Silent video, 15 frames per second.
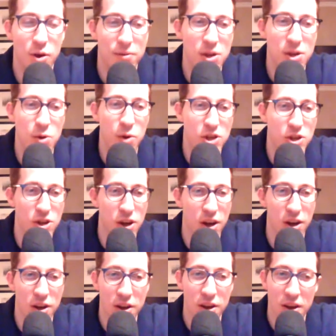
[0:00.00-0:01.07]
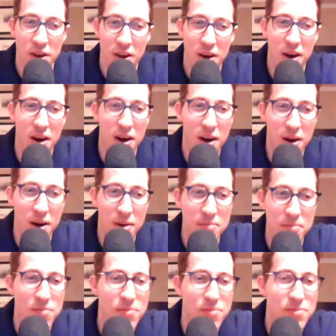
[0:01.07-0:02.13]
UFC Wichita.
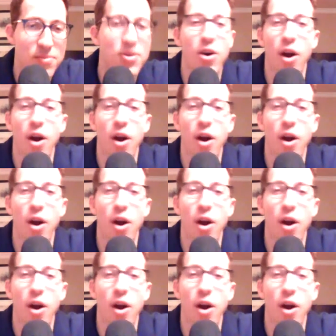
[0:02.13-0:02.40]
I'm